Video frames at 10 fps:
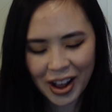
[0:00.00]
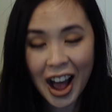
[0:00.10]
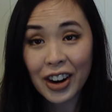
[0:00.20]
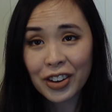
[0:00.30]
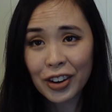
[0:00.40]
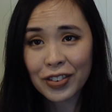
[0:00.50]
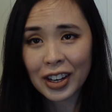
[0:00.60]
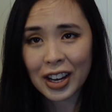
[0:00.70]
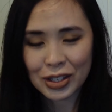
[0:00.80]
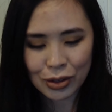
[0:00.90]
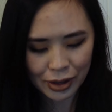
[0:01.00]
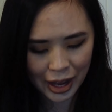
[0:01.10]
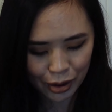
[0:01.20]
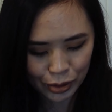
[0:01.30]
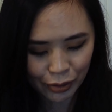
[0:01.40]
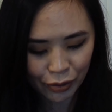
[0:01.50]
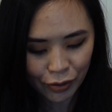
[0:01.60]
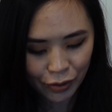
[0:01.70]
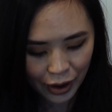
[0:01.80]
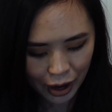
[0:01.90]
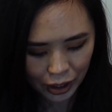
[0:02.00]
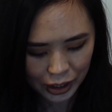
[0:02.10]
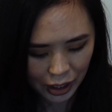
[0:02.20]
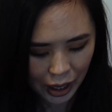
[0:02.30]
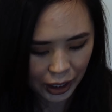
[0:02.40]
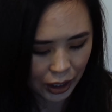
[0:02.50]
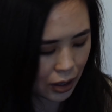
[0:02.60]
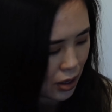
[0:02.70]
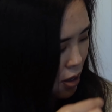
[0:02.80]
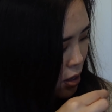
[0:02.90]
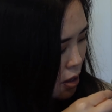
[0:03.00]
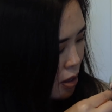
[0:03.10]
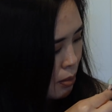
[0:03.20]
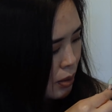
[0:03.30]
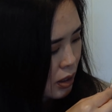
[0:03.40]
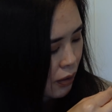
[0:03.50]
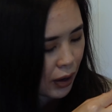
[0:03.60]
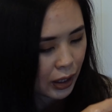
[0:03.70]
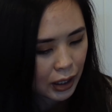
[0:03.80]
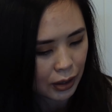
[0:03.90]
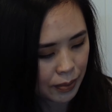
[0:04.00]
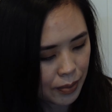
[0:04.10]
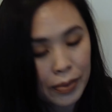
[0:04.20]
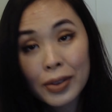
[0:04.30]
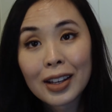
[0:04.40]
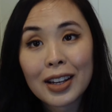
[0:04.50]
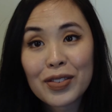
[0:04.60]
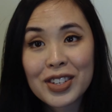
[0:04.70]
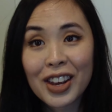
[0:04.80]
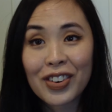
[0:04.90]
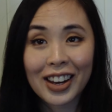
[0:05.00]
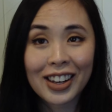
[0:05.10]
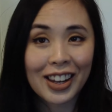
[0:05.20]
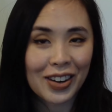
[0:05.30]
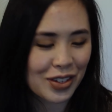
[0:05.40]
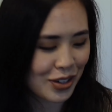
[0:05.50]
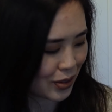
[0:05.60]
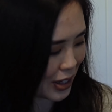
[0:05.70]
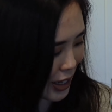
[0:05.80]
I don't know if you guys saw that. It was very tiny. Let me see if I can get it to do it